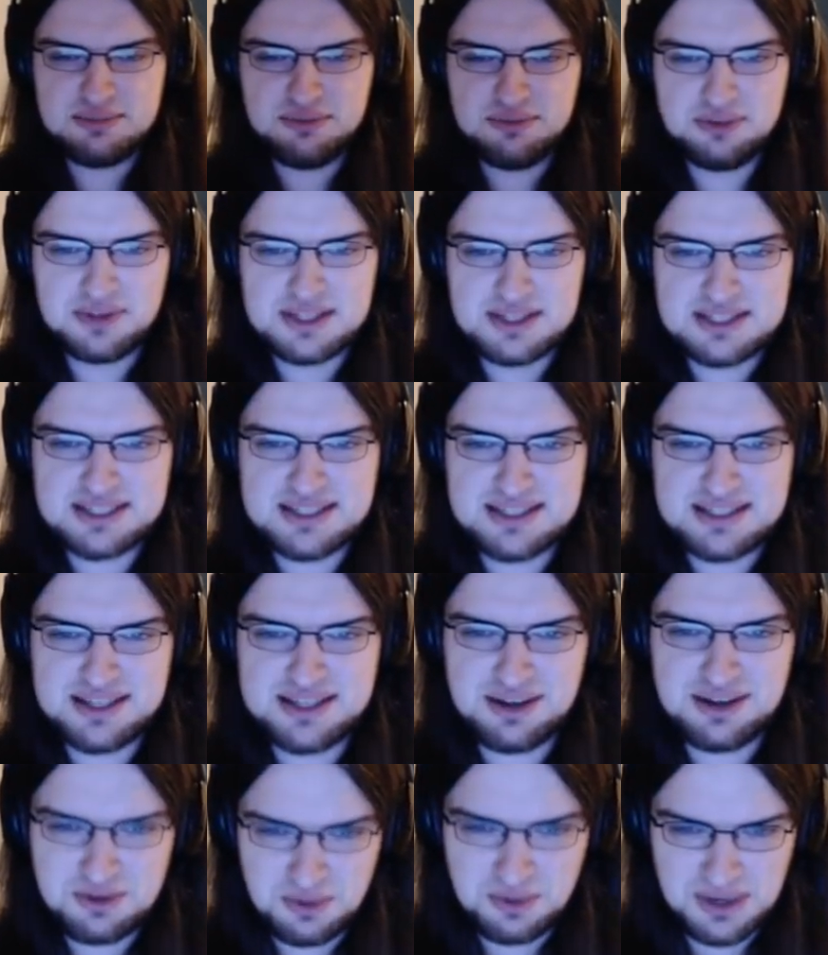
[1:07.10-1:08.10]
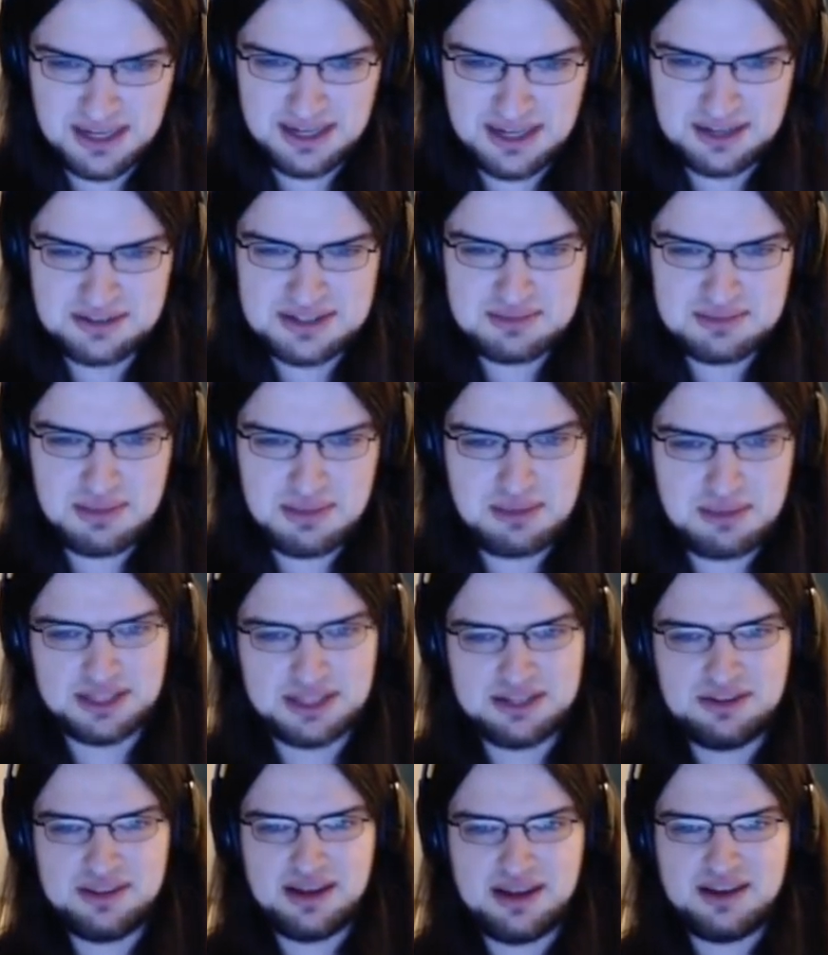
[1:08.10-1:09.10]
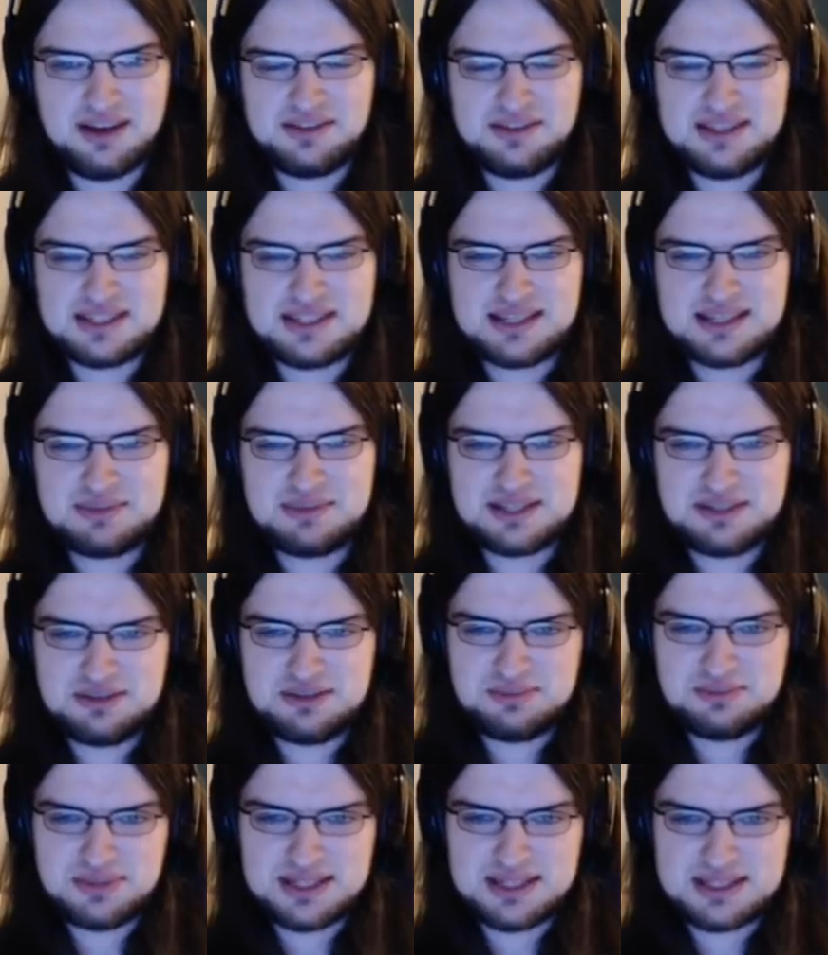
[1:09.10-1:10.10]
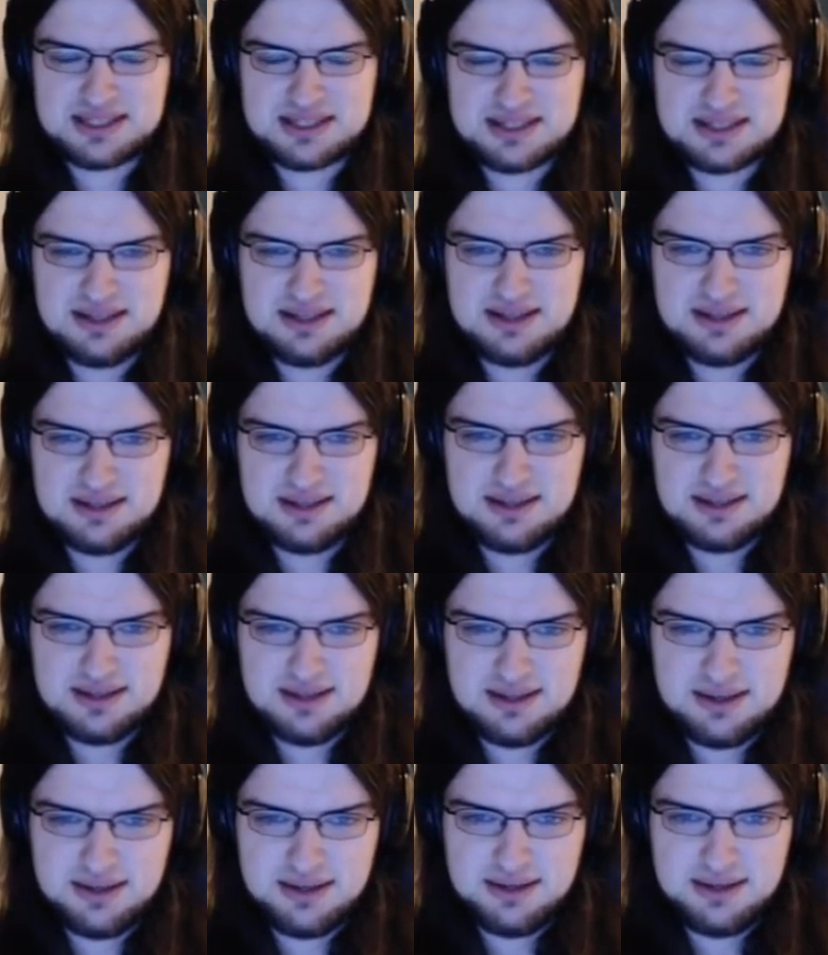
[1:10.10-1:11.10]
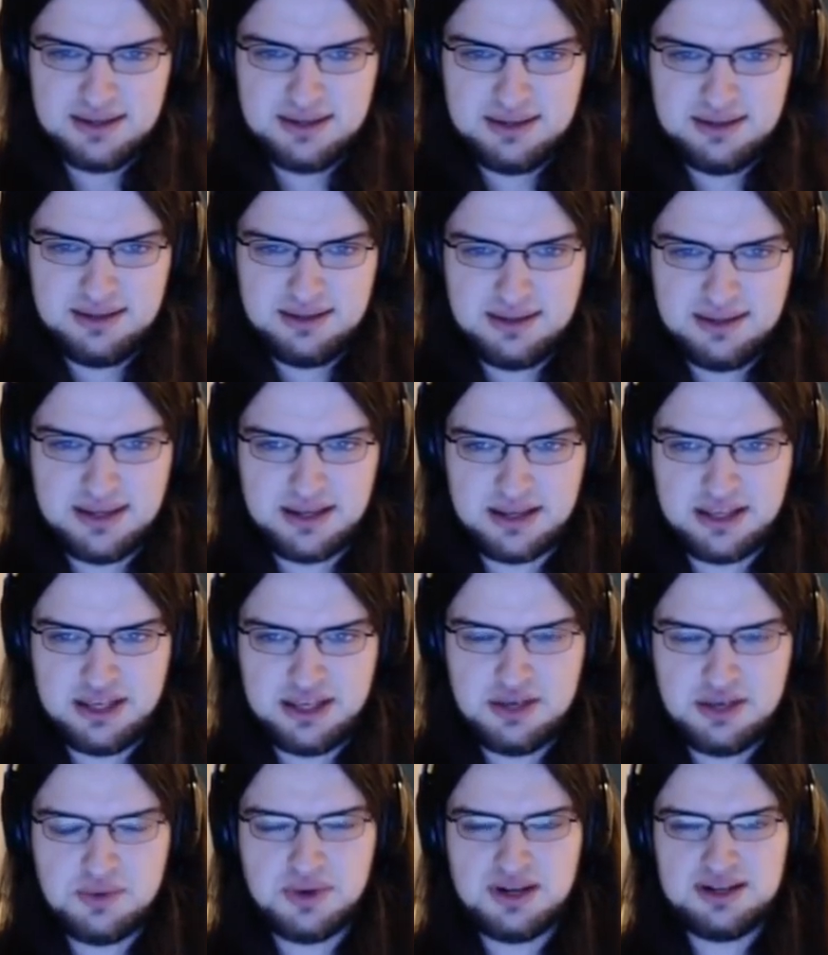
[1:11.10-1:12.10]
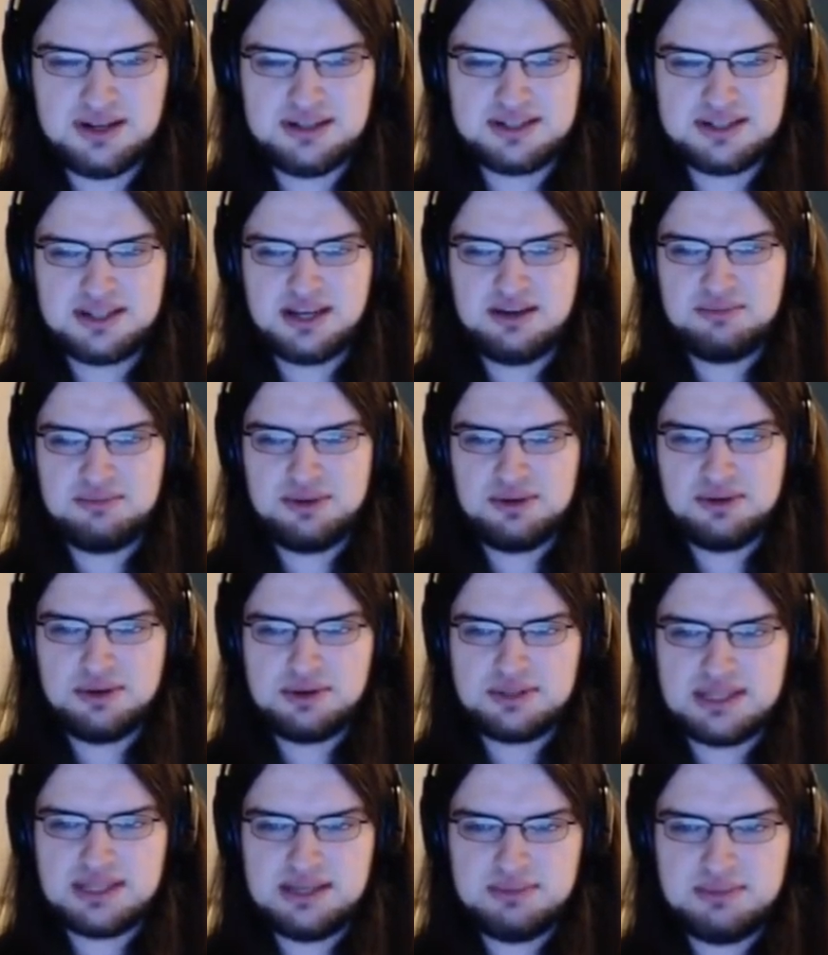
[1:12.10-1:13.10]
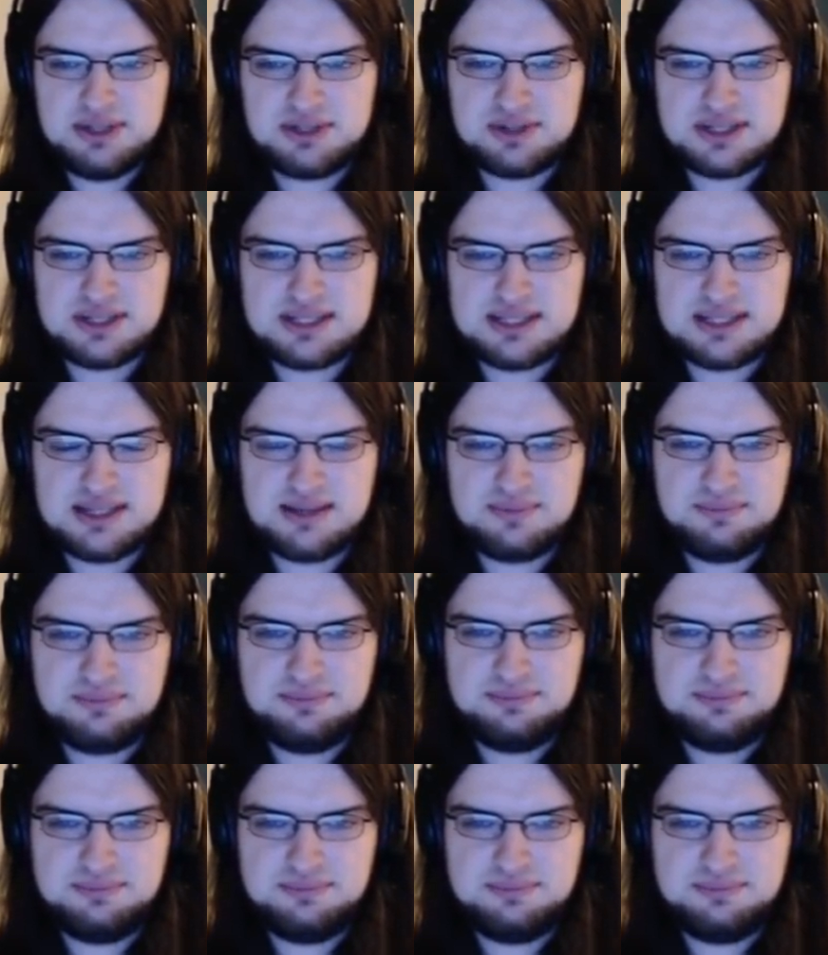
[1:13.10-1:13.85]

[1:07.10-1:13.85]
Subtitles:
before this because it's gone quite low, so maybe I'll do it after this episode, but... Okay, CHARIZARD Como team, interesting.